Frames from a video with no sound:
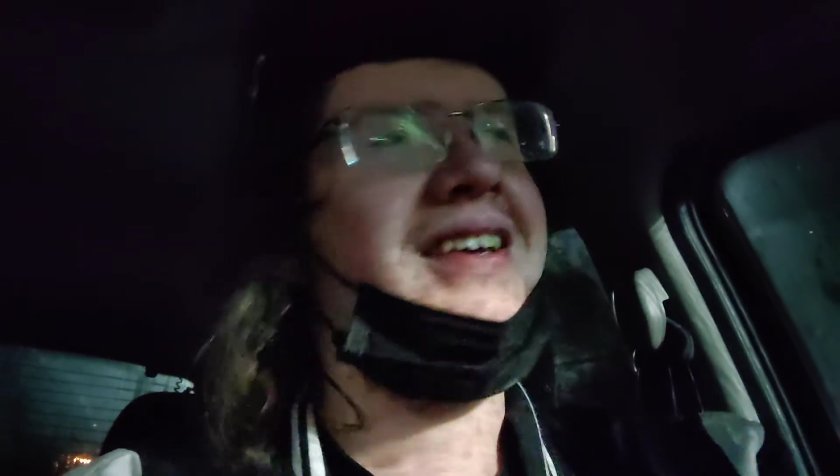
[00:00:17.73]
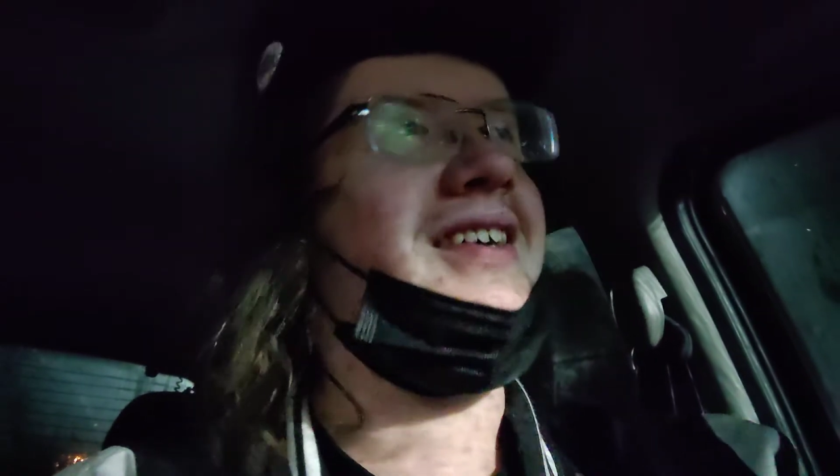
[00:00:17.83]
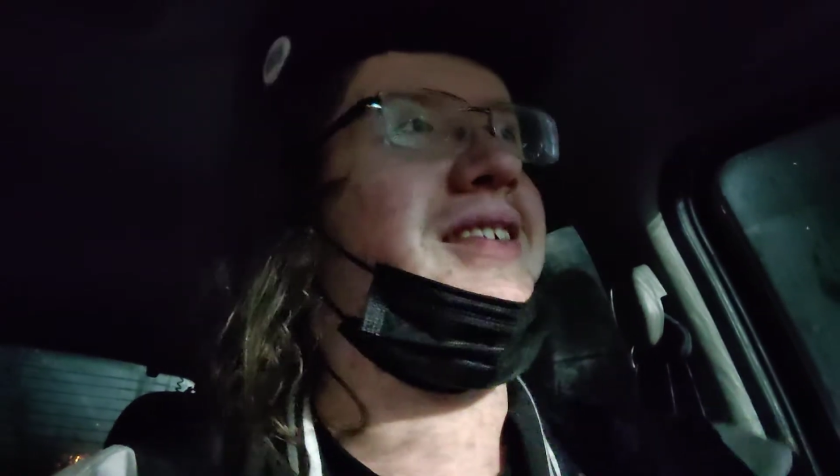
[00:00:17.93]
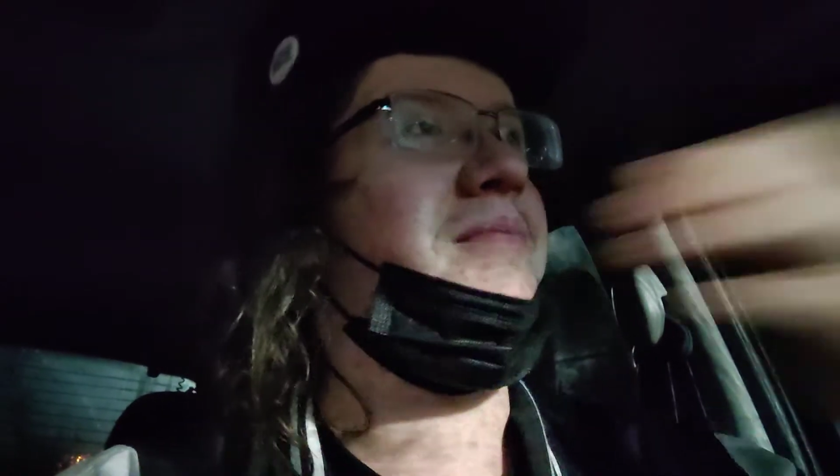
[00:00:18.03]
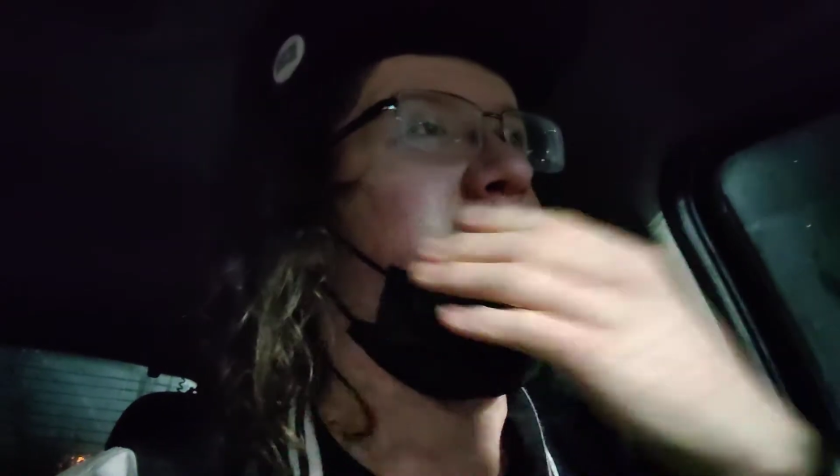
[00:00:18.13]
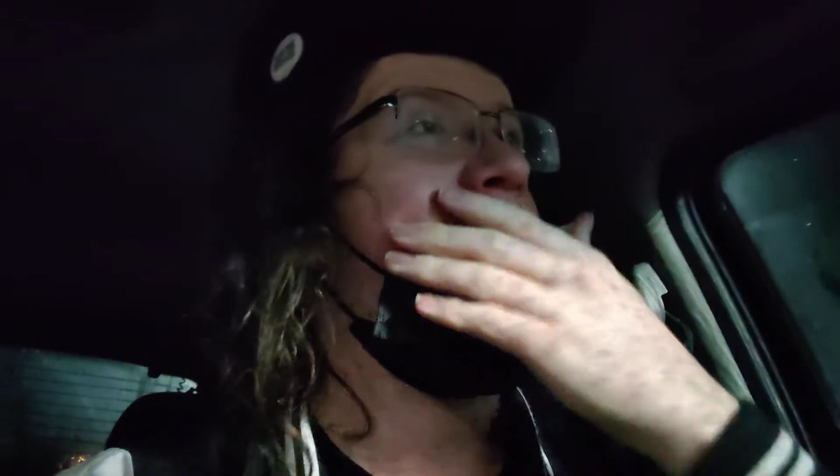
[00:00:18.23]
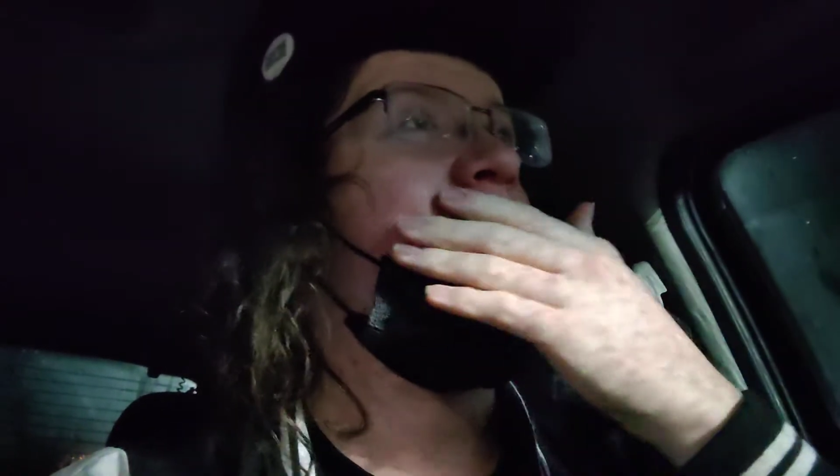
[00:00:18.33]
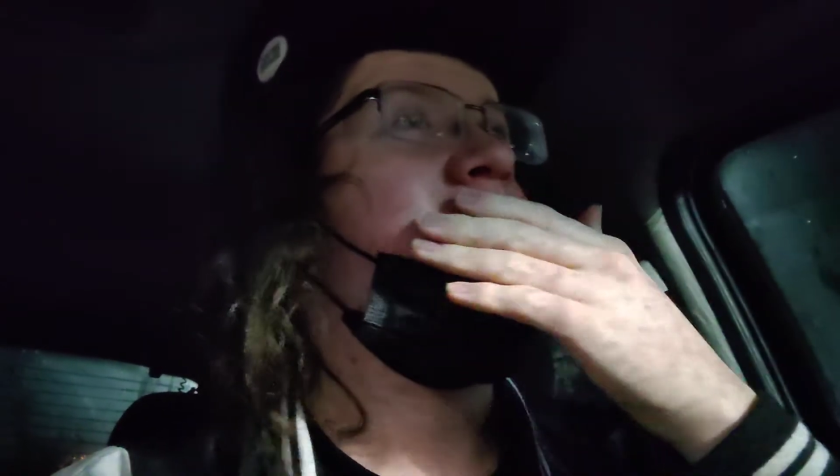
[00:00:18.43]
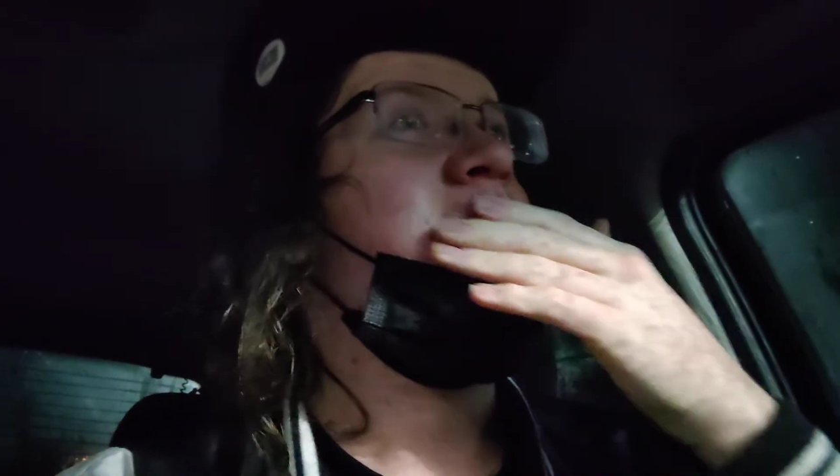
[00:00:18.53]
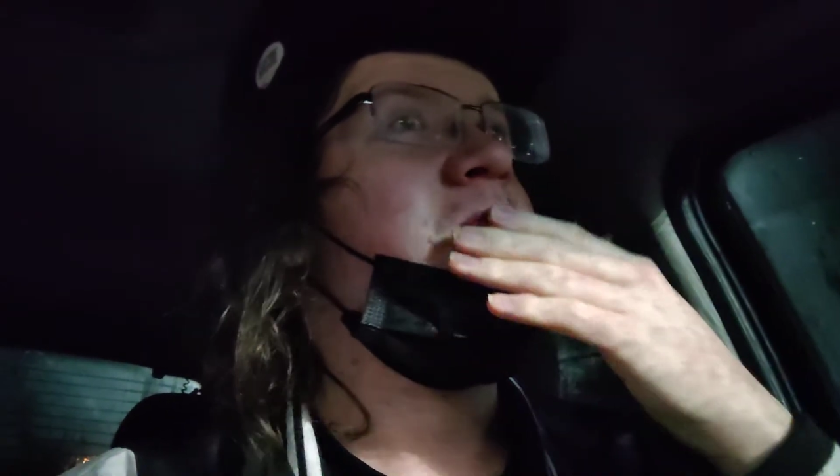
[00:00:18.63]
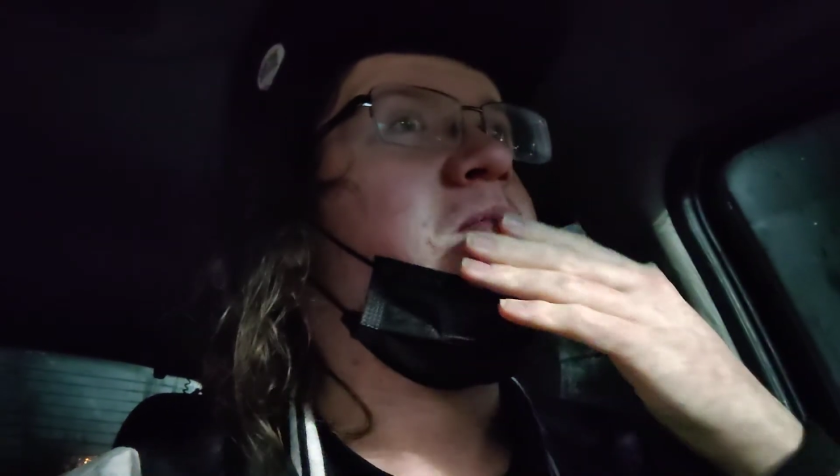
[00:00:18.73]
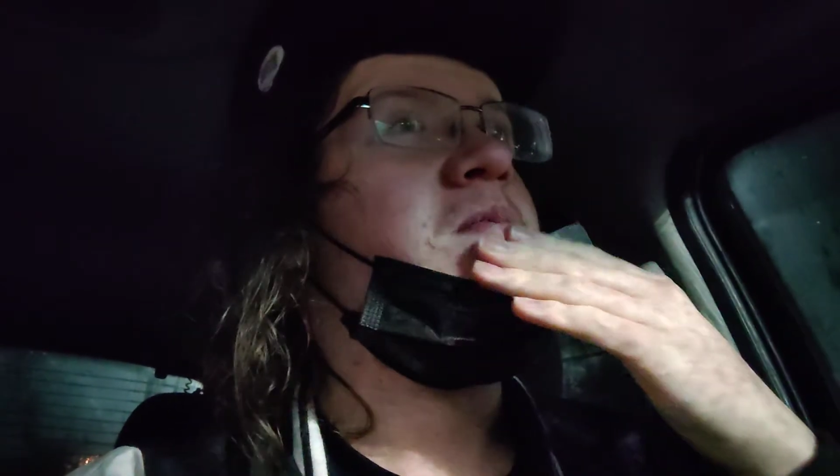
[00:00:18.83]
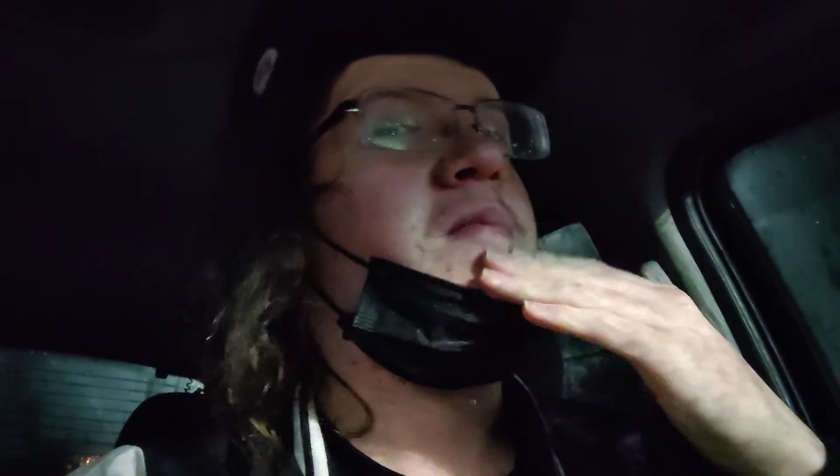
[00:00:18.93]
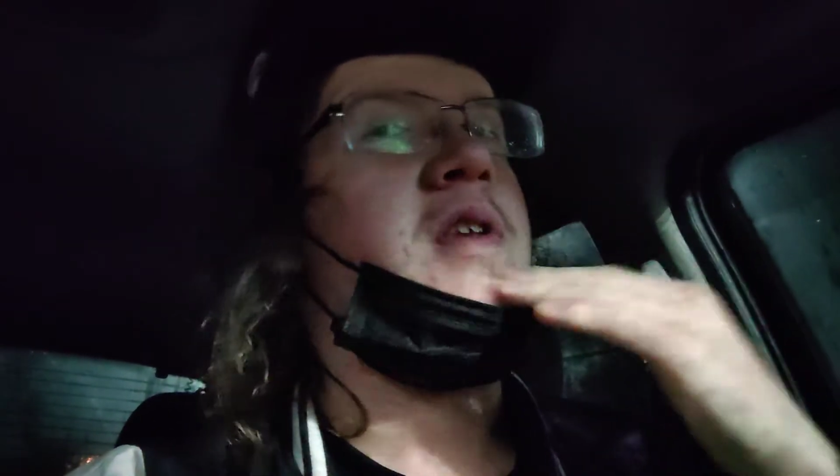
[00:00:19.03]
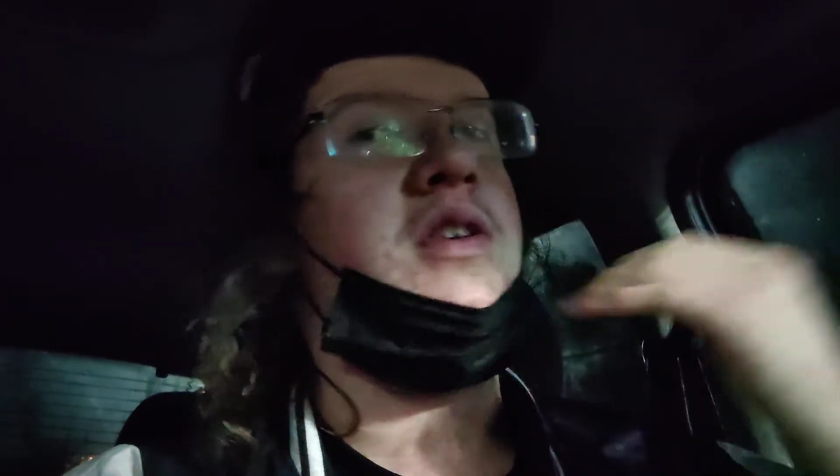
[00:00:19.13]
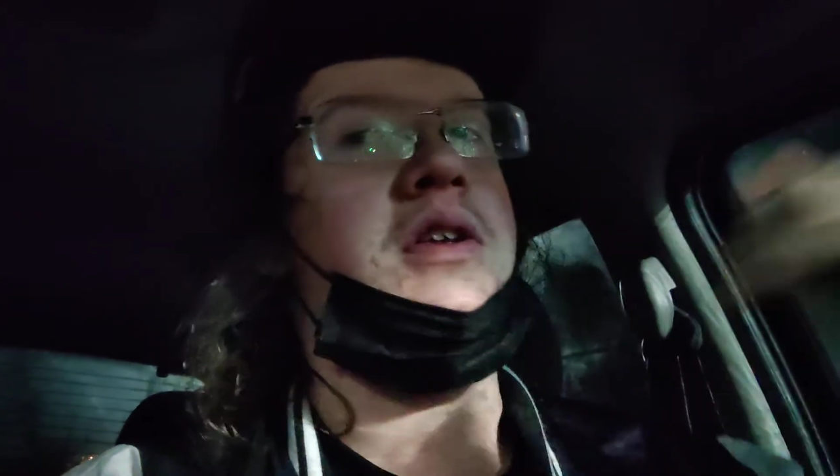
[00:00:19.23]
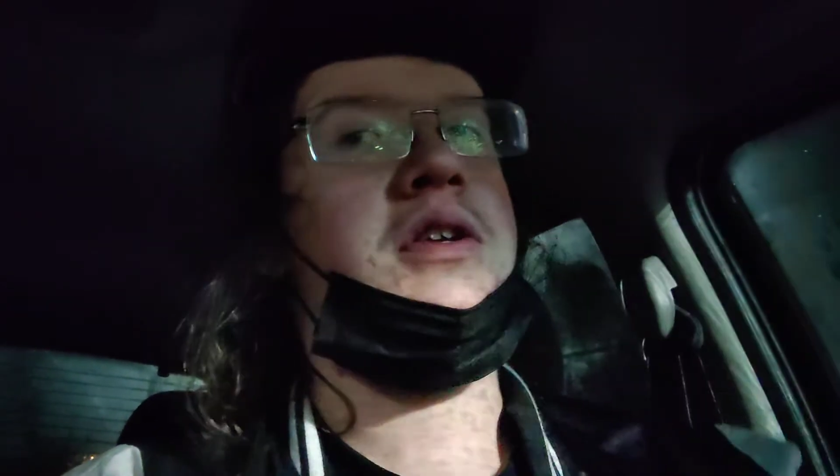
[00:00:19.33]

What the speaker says: So